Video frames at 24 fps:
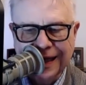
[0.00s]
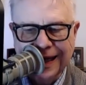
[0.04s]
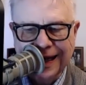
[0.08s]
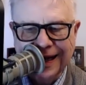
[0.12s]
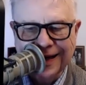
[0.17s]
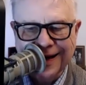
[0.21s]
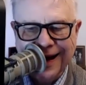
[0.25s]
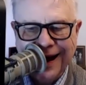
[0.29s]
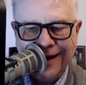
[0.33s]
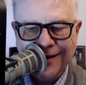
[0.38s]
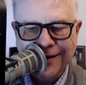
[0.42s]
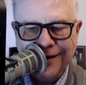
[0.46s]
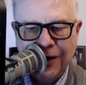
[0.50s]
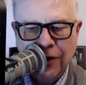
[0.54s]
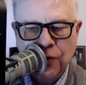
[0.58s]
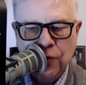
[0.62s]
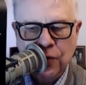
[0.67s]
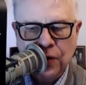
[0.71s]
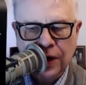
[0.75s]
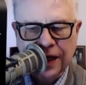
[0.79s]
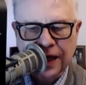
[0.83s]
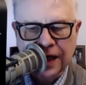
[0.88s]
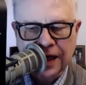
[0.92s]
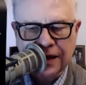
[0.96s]
not
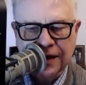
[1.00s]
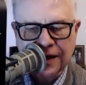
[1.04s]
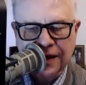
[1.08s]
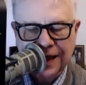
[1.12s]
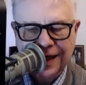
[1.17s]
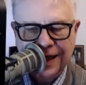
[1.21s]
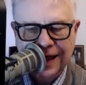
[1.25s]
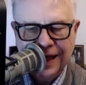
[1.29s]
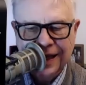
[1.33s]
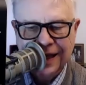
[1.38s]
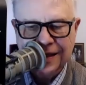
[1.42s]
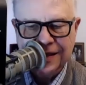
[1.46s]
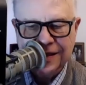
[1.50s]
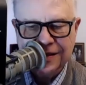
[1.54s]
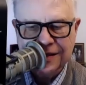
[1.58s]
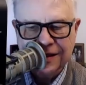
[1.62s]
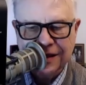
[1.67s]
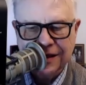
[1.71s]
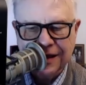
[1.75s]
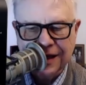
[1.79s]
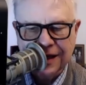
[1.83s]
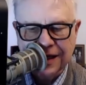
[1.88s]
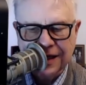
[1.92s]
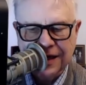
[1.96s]
only
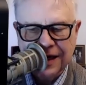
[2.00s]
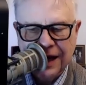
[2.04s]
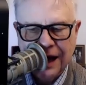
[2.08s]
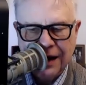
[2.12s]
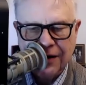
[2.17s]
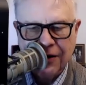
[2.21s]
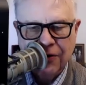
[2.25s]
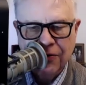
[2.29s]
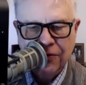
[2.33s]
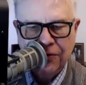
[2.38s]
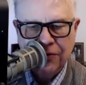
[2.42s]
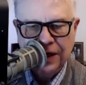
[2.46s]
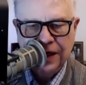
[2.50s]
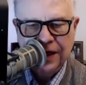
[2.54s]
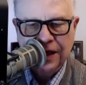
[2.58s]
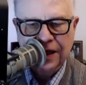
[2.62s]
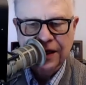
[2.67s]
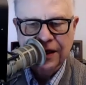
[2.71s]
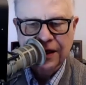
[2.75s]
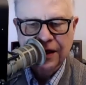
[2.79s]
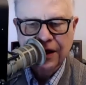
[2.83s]
instantly, not only